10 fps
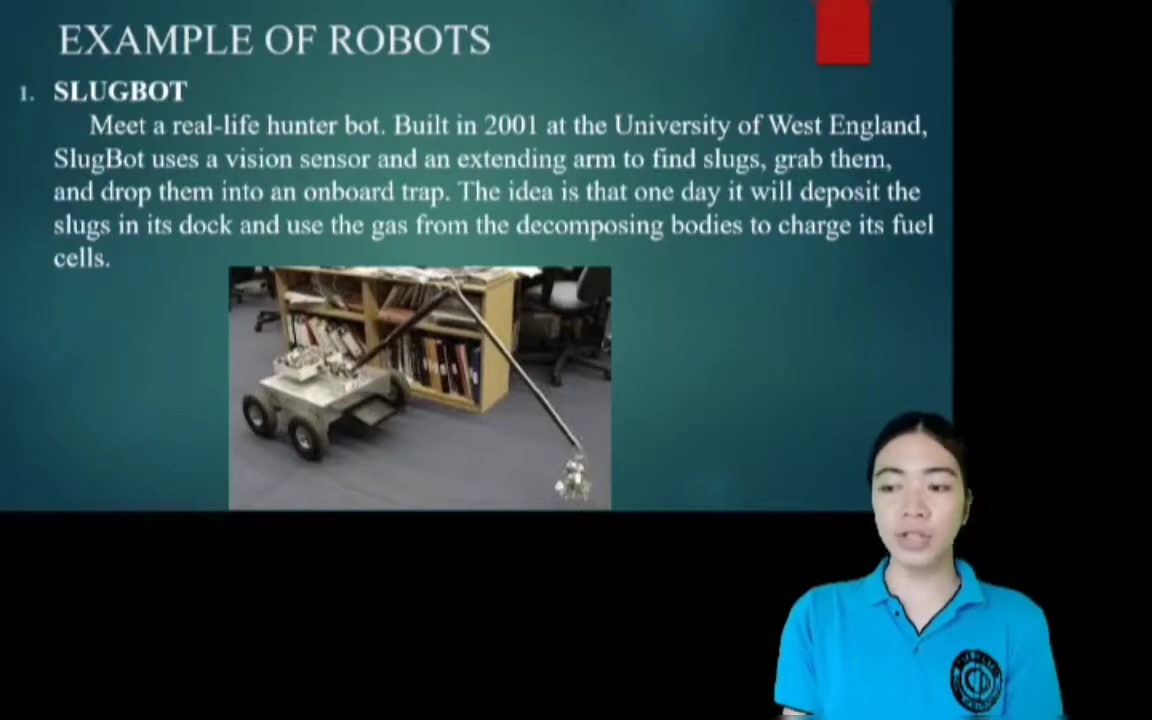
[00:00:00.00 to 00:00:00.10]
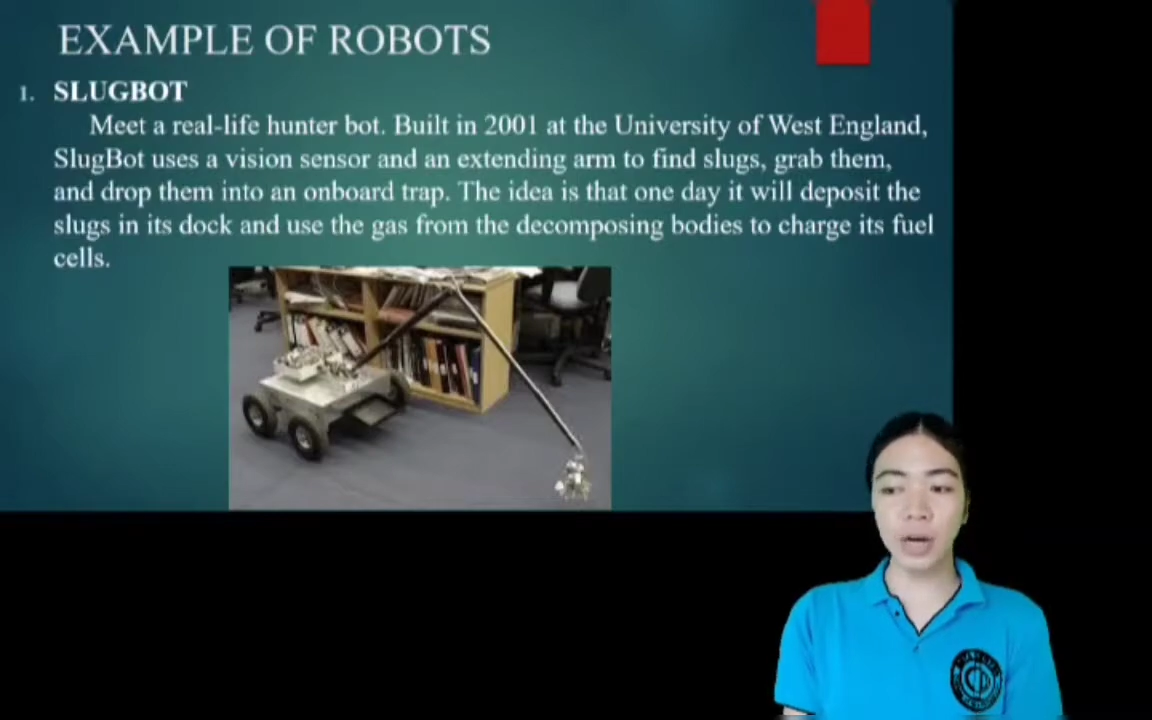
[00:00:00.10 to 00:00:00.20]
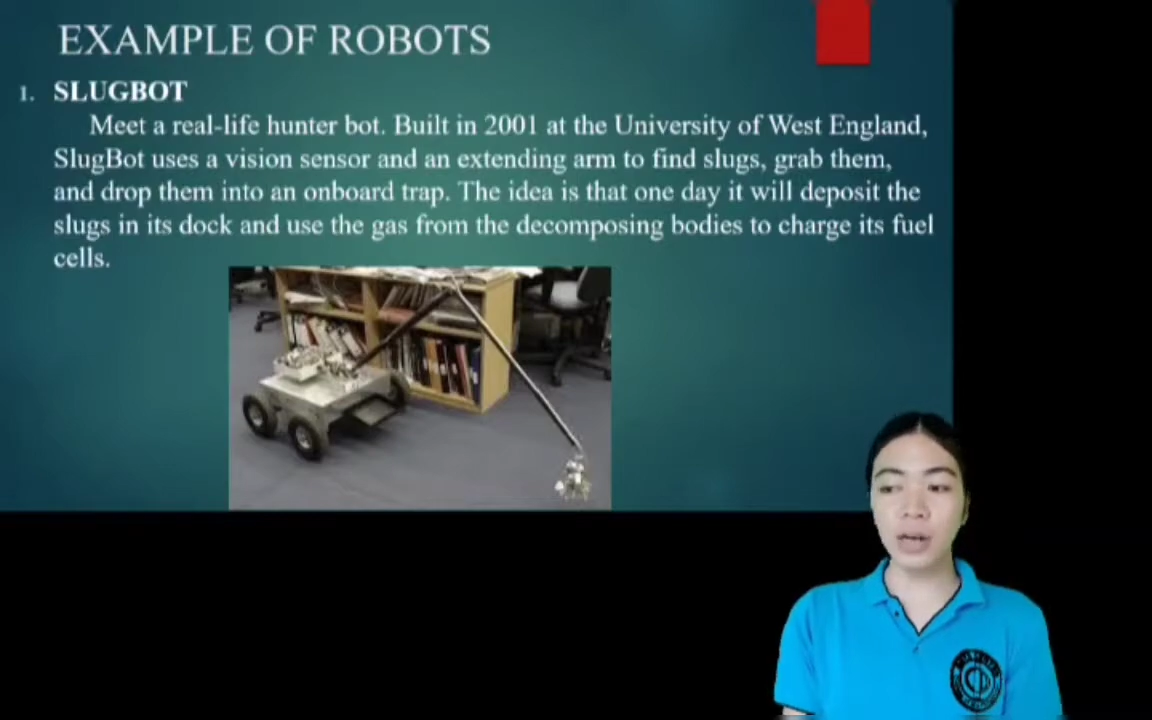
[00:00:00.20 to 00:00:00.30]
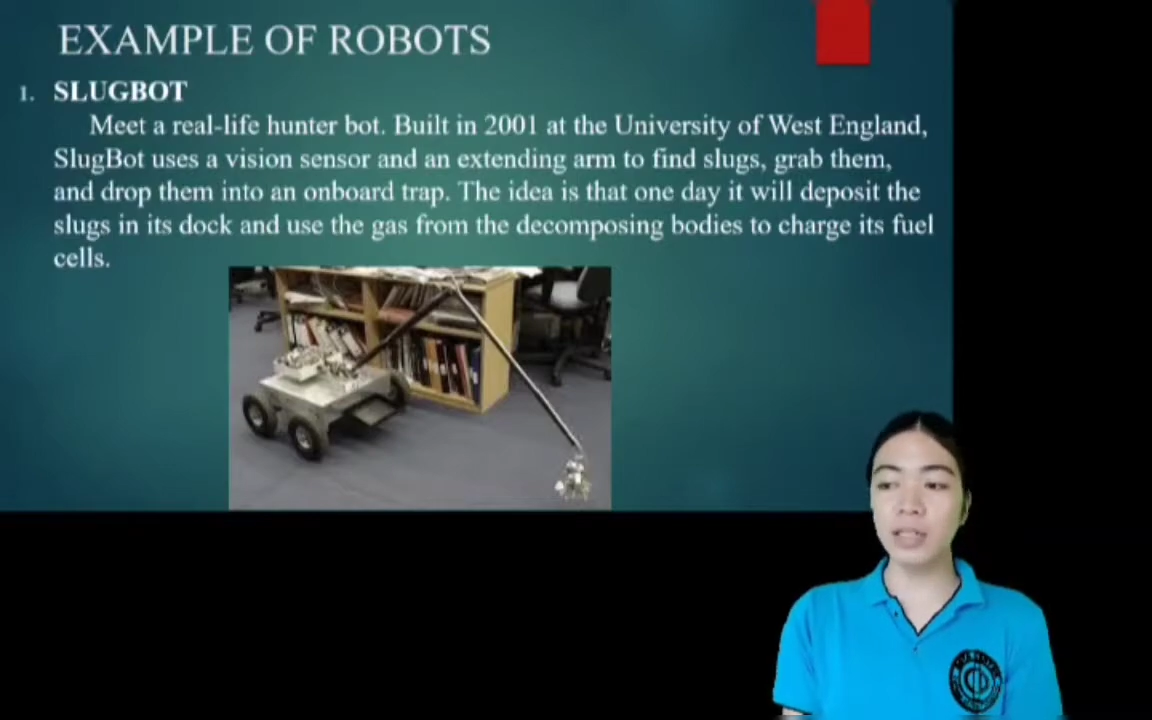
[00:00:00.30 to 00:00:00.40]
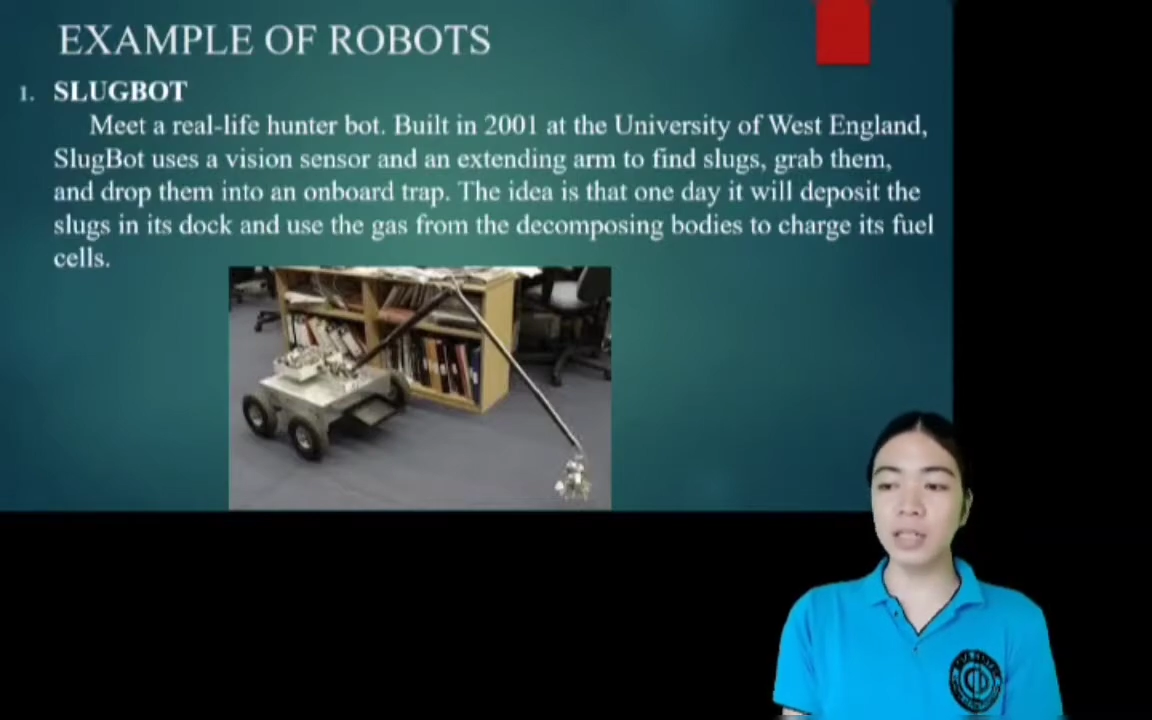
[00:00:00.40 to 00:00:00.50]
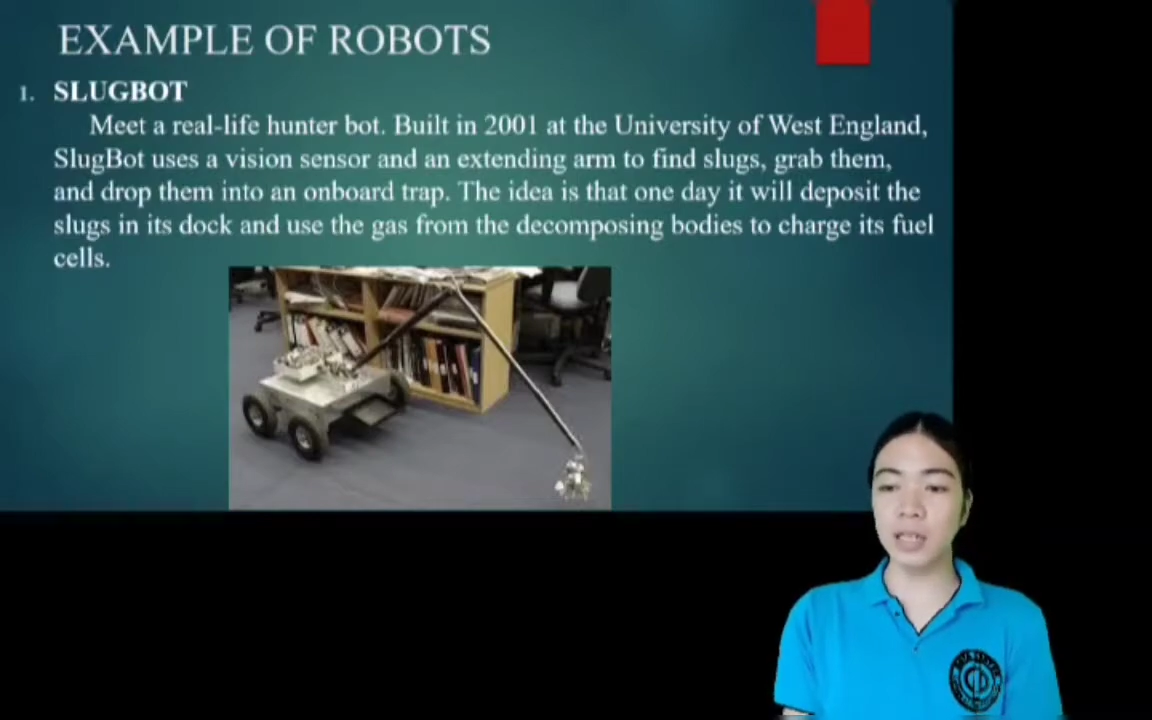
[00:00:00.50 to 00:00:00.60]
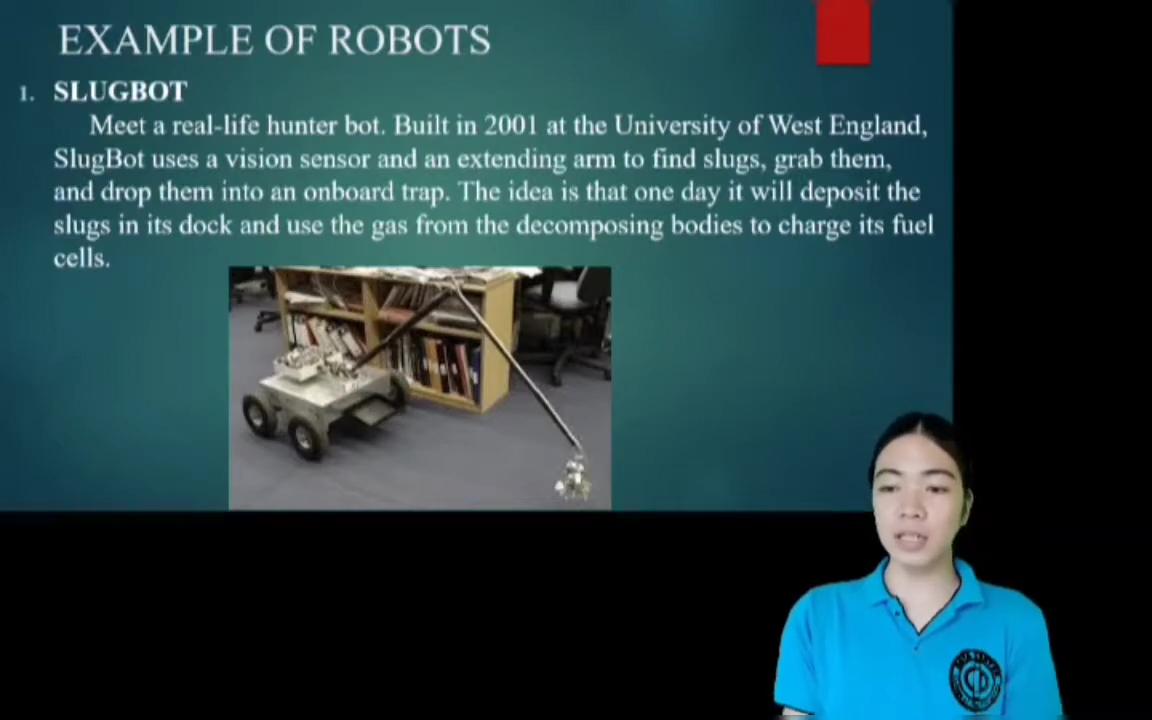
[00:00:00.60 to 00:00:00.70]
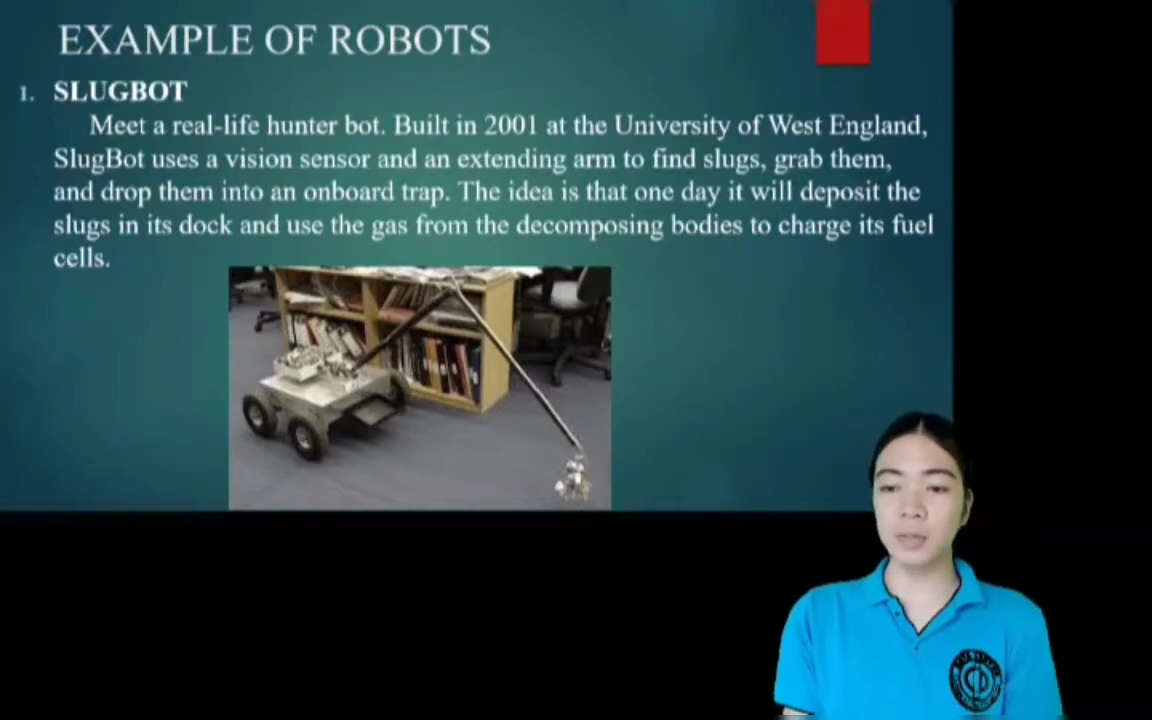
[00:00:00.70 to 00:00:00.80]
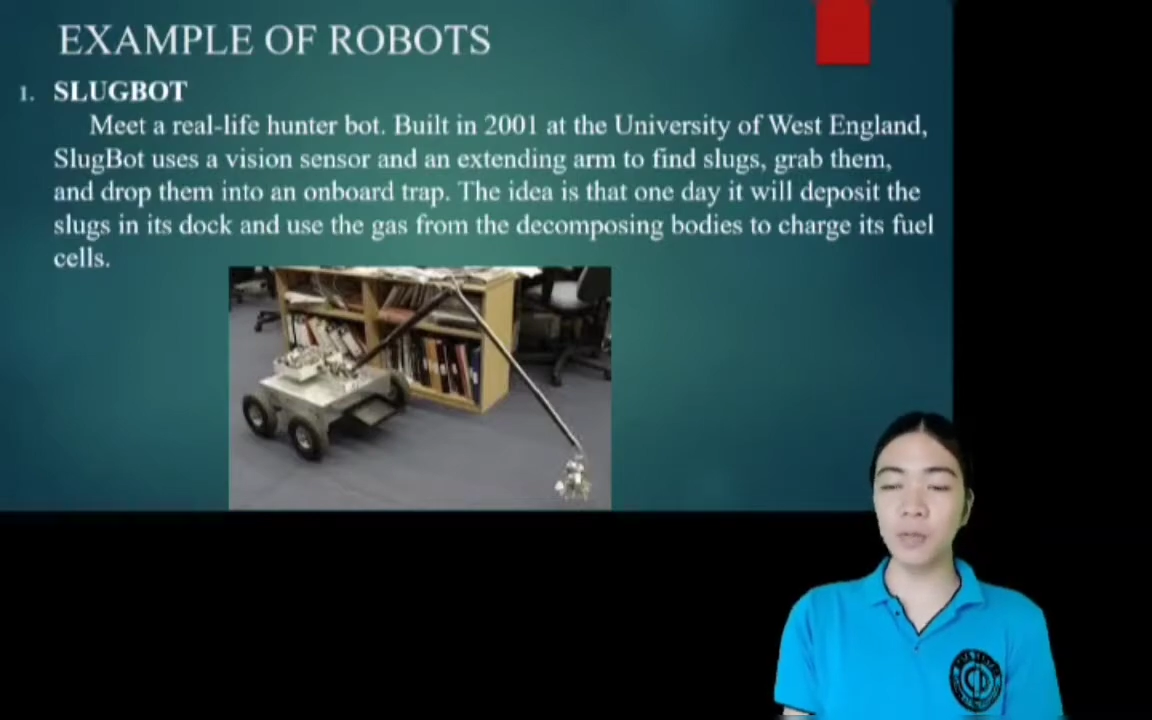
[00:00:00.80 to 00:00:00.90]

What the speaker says: charge its